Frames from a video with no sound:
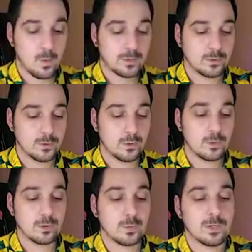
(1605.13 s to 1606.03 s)
One, two,
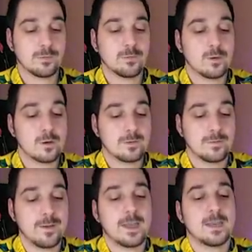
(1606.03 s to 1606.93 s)
three, four,
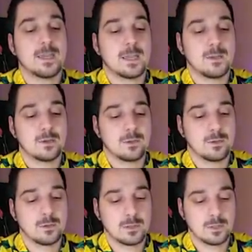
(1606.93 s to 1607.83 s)
fighting at your
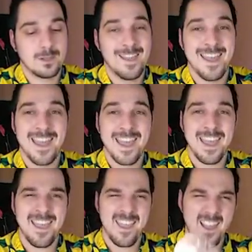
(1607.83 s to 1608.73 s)
door.
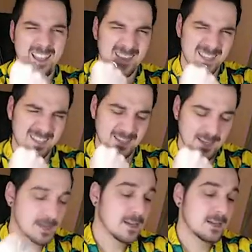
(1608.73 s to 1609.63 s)
Yes.
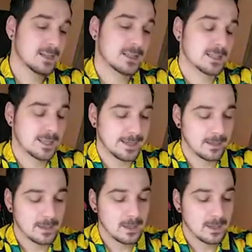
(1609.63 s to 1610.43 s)
That's a sign.